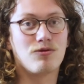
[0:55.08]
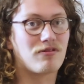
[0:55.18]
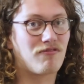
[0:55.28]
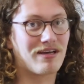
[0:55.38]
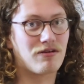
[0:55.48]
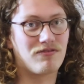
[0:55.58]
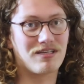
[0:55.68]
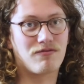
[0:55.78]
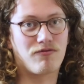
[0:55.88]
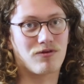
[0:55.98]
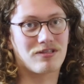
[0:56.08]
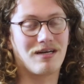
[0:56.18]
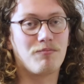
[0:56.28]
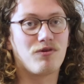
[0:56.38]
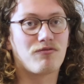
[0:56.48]
You could think of it, for
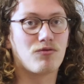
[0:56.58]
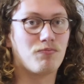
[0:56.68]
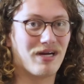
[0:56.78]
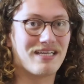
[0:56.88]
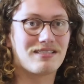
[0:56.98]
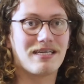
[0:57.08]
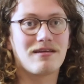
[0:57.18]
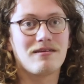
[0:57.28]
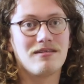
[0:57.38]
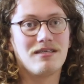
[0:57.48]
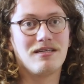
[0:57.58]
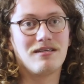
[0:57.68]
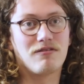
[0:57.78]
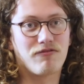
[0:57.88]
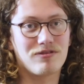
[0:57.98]
example, through painting.
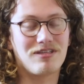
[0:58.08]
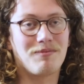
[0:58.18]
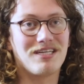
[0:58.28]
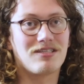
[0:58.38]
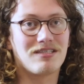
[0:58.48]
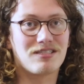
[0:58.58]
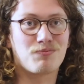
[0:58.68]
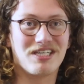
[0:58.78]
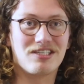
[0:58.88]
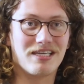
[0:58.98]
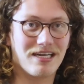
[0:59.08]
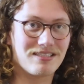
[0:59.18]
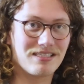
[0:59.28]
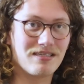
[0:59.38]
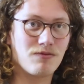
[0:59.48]
The third dimension is
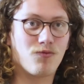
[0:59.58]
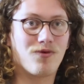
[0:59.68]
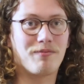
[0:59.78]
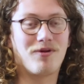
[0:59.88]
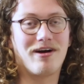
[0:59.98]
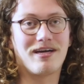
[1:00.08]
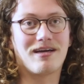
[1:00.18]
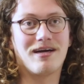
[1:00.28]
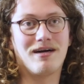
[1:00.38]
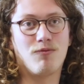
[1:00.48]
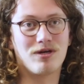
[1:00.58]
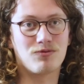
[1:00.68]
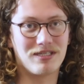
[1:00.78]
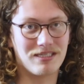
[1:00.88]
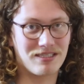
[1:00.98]
spatiality, whereby what we